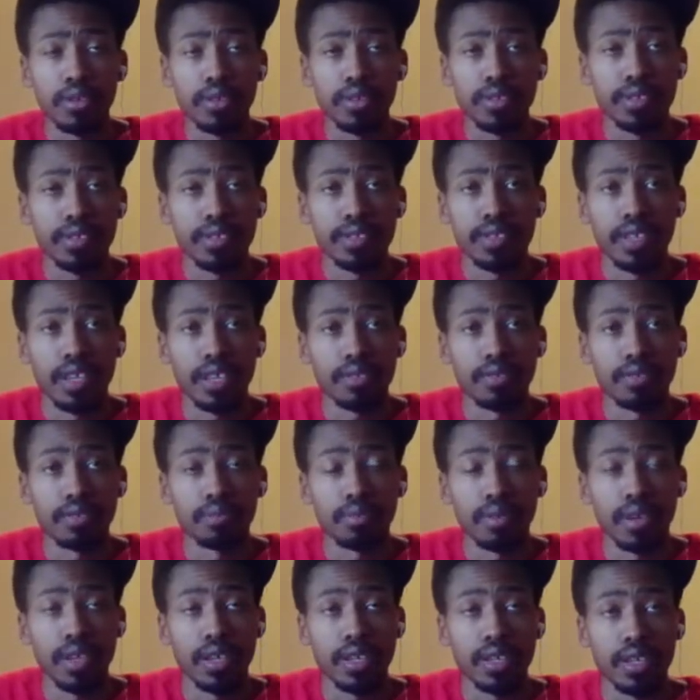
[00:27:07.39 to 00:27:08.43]
He's just not going to
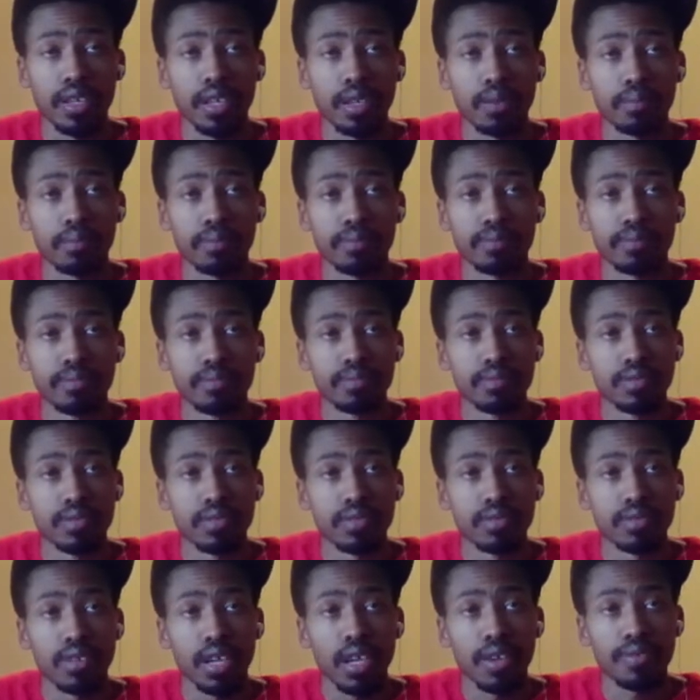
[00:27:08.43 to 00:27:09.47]
probably come
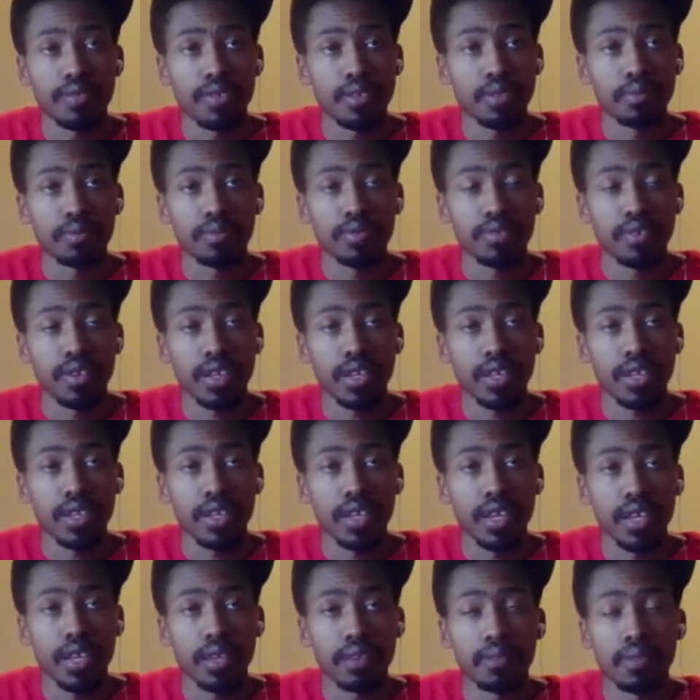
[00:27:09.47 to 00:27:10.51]
till after the training
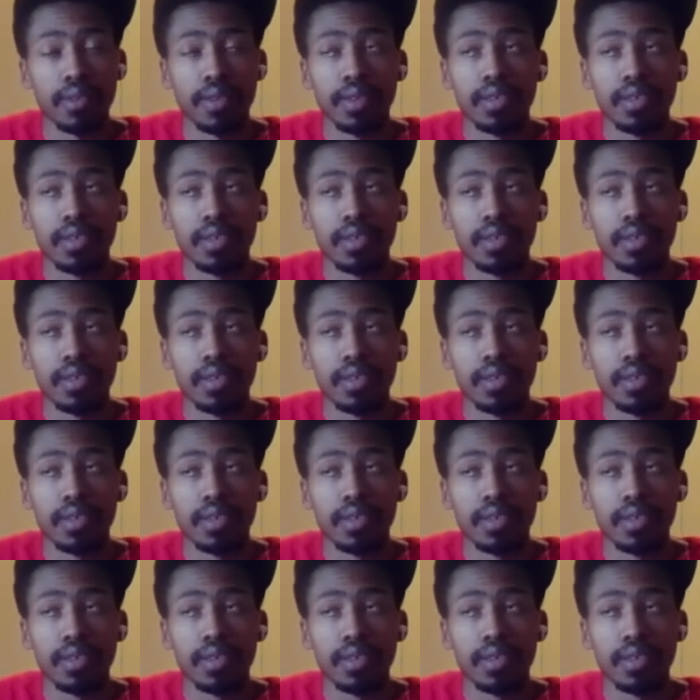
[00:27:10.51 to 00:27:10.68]
camp.